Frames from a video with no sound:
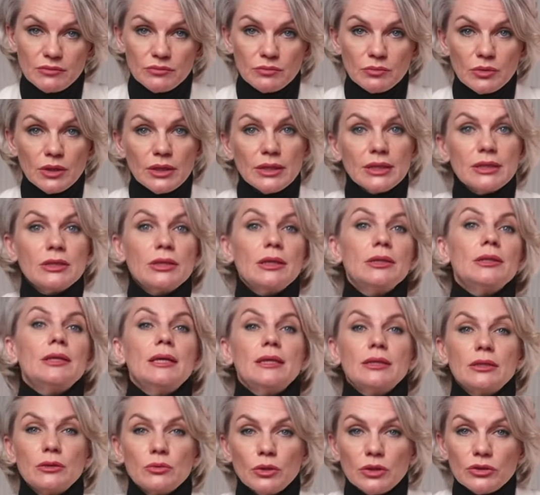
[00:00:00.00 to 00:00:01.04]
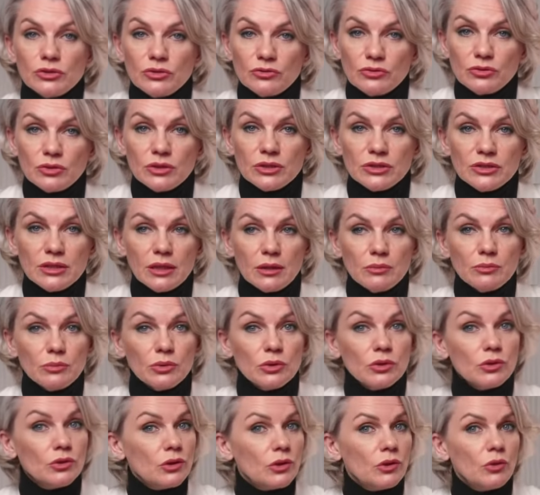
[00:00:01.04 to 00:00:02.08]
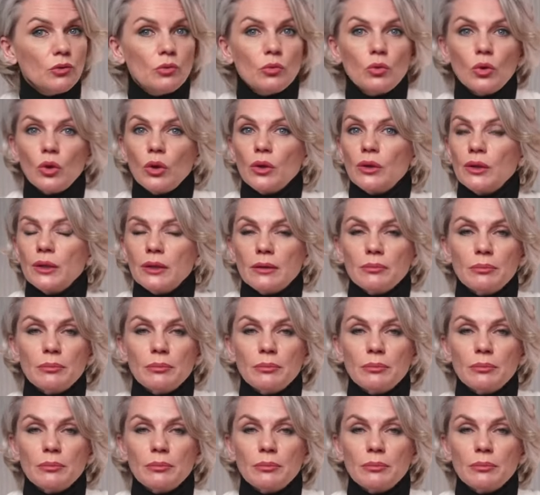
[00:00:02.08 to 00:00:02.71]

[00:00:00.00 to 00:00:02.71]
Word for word: Well, he just doesn't want to, for example, walk.